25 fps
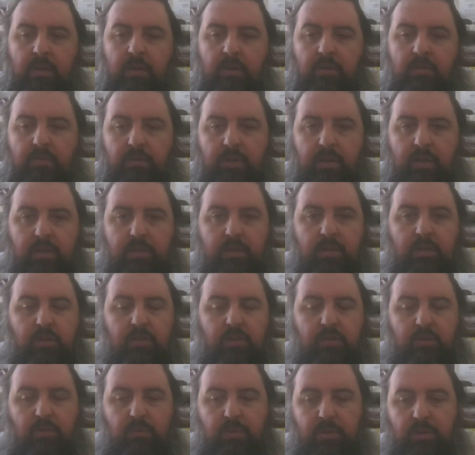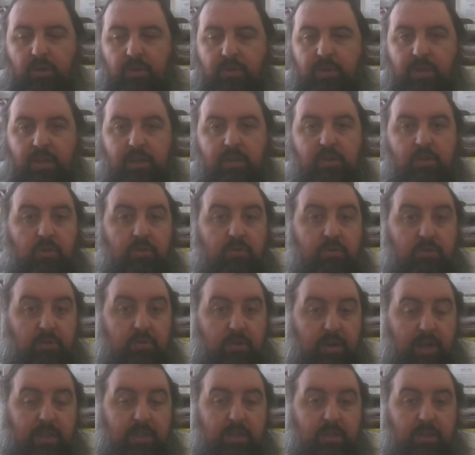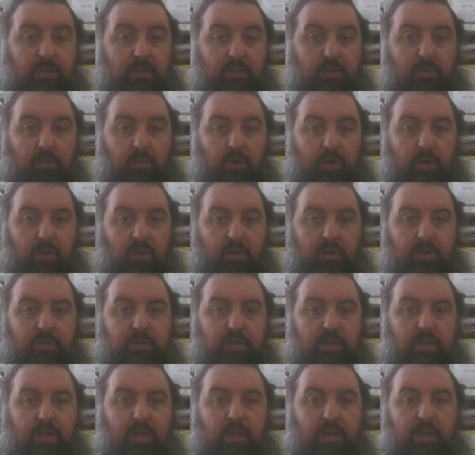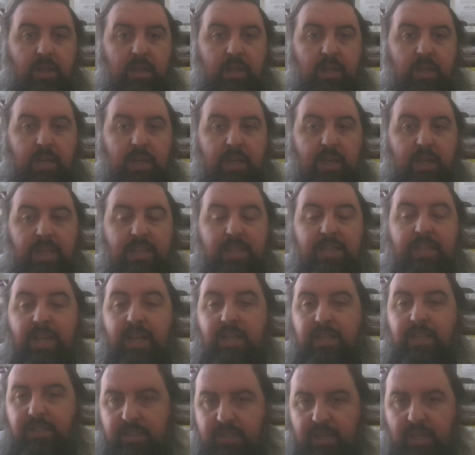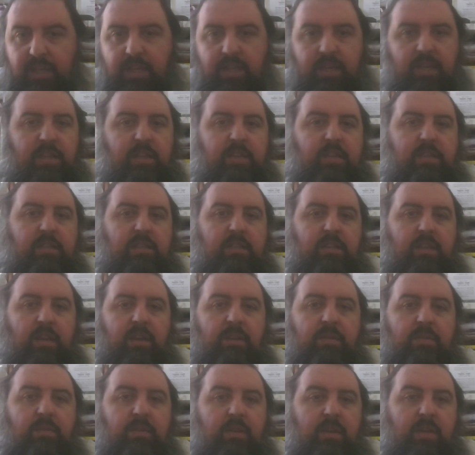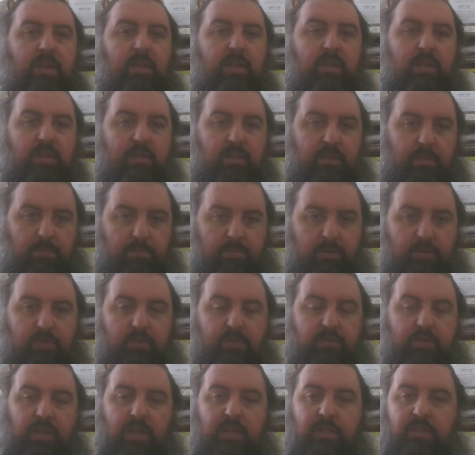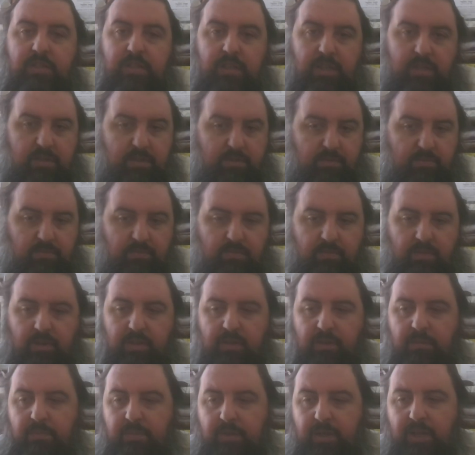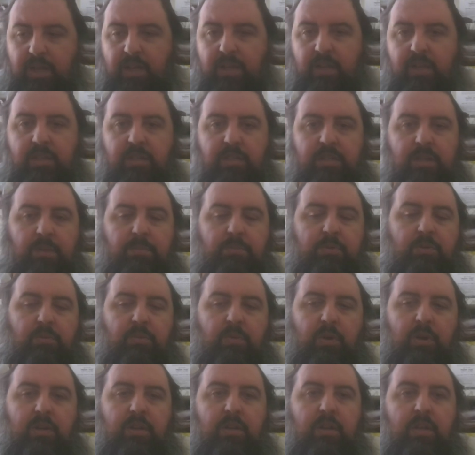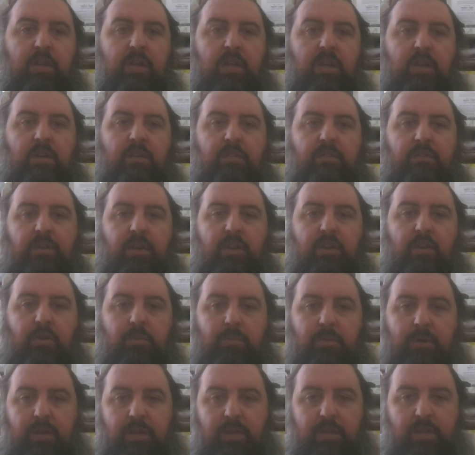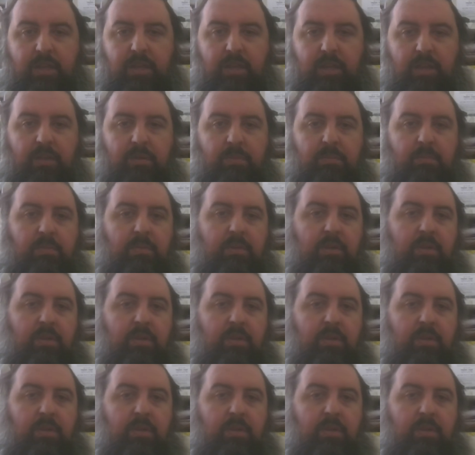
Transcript: Right? So we know that God created the world in 10 sayings. Yeah, in the book of Genesis, right at the beginning, chapter 1, Vayomer